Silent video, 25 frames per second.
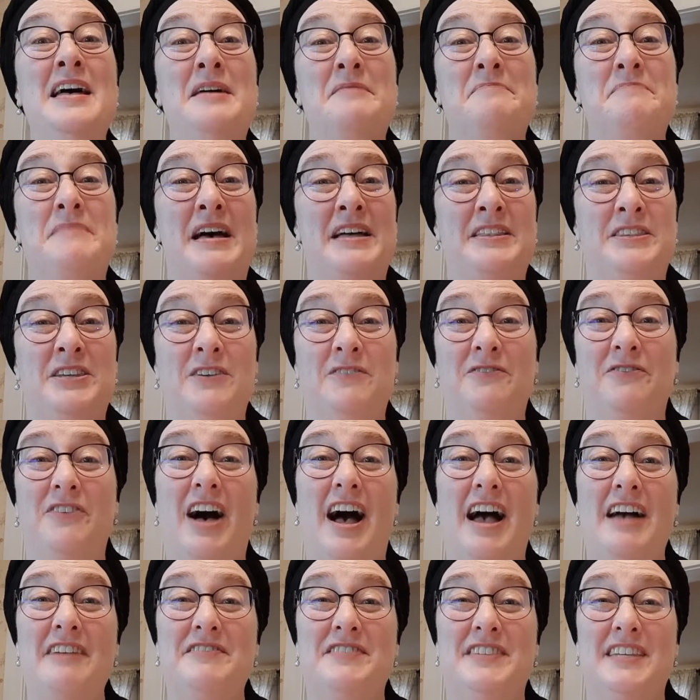Matthew
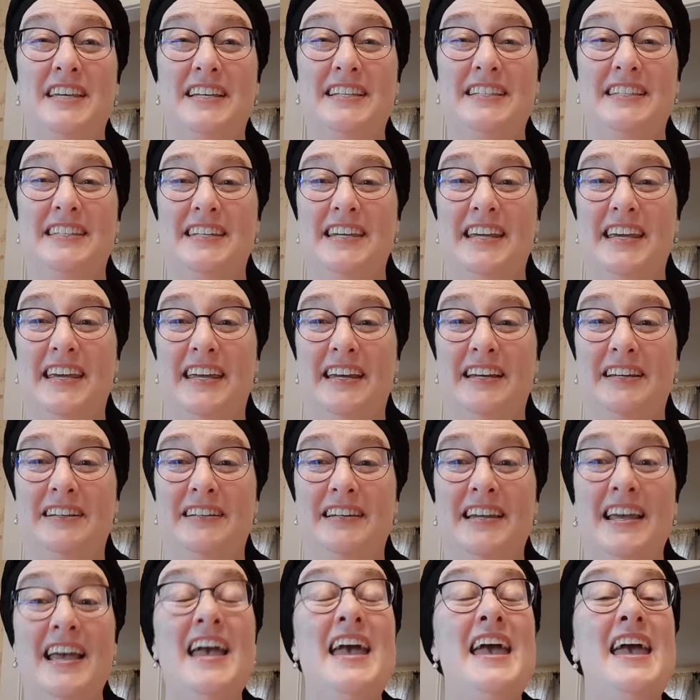five sixteen.
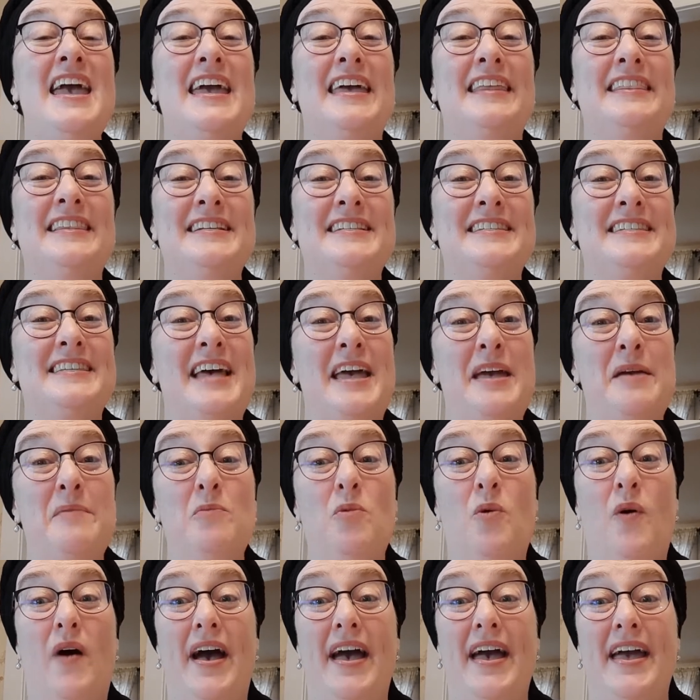In the same
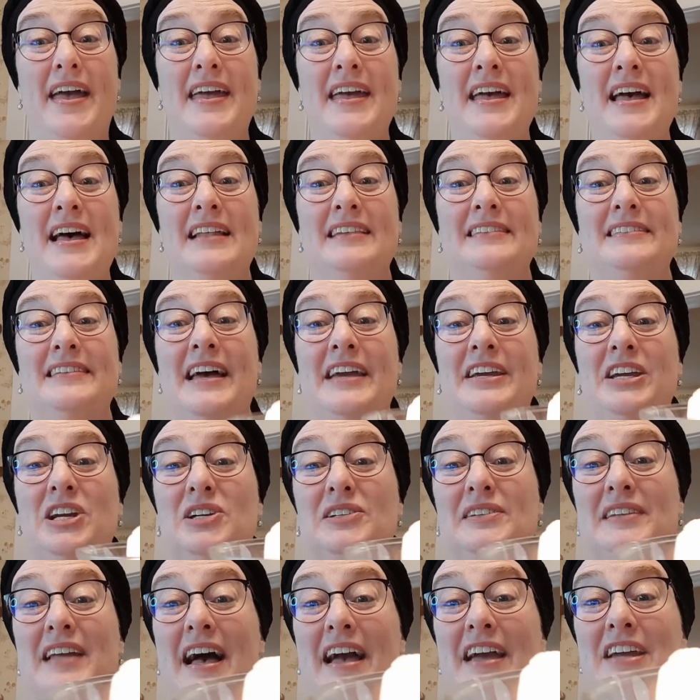way, let
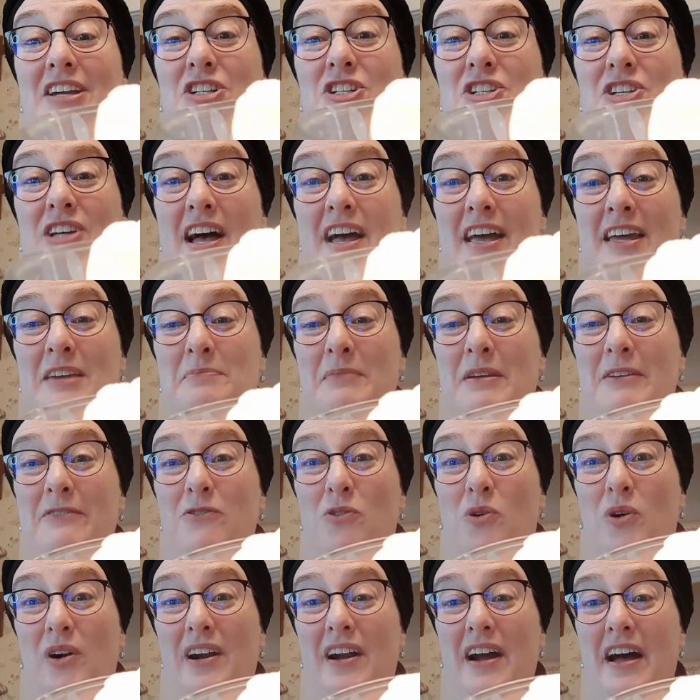your light shine
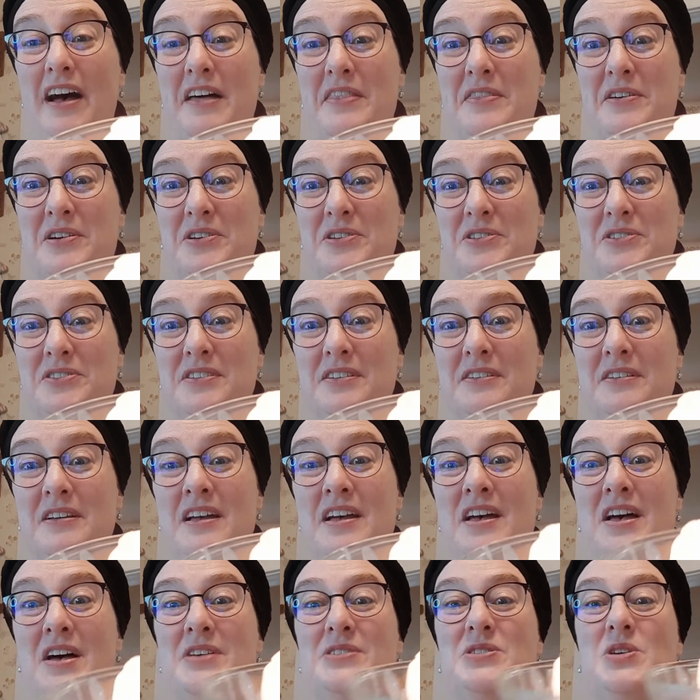before others,
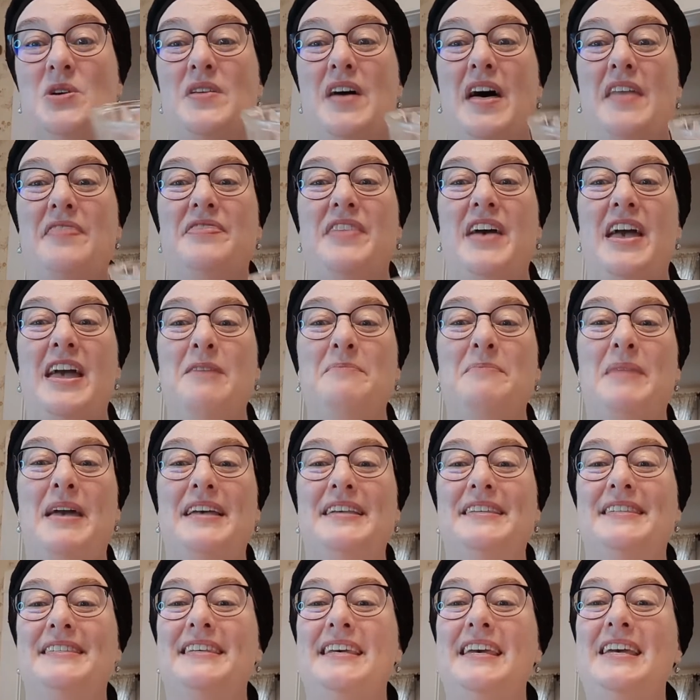so that they may
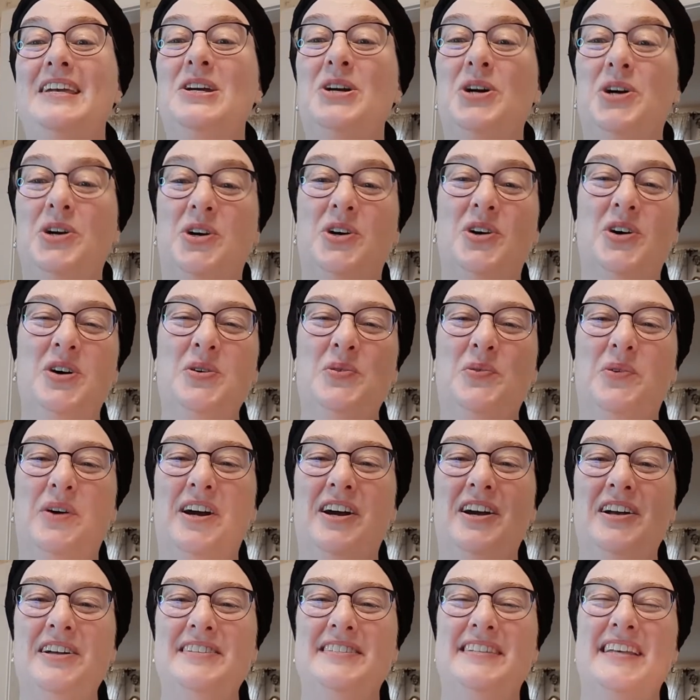see your good
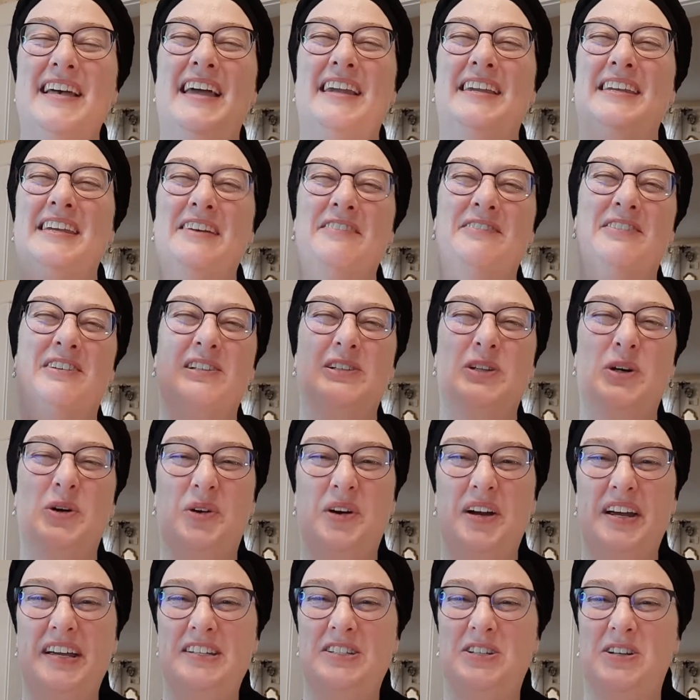works and give
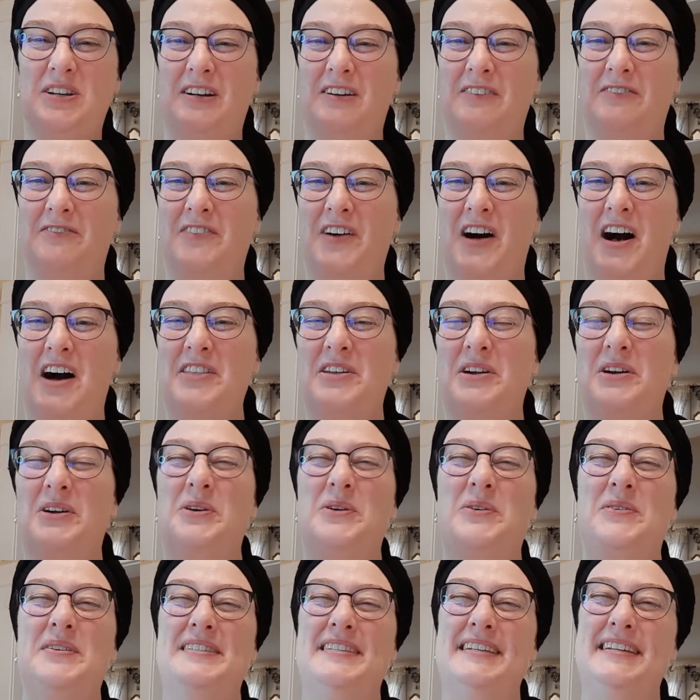glory to your Father
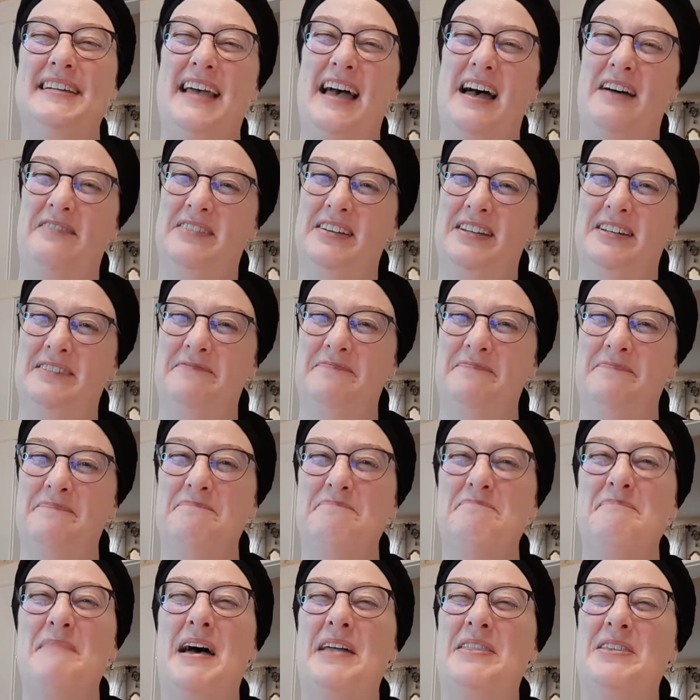who is in heaven.
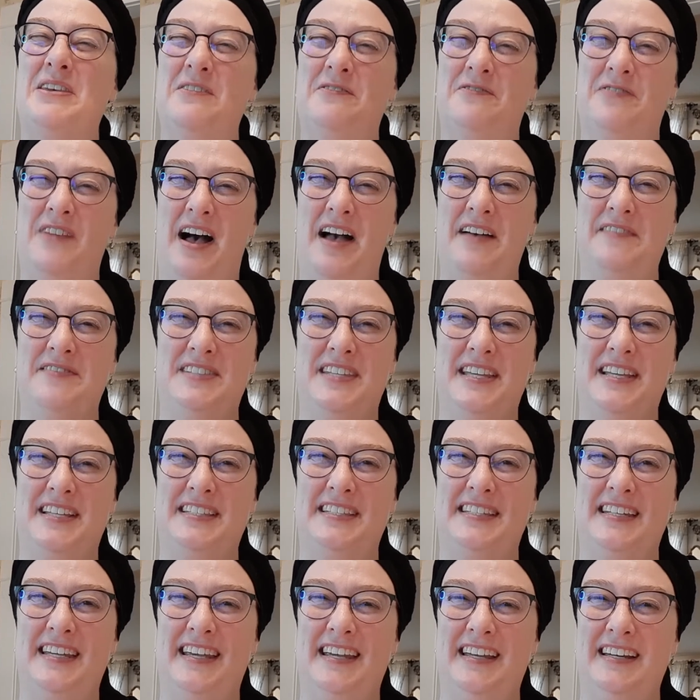Matthew five
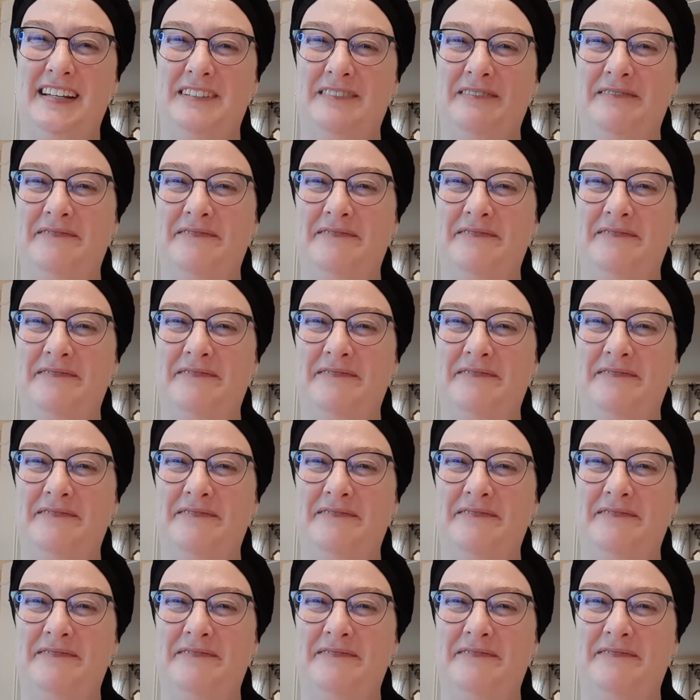sixteen.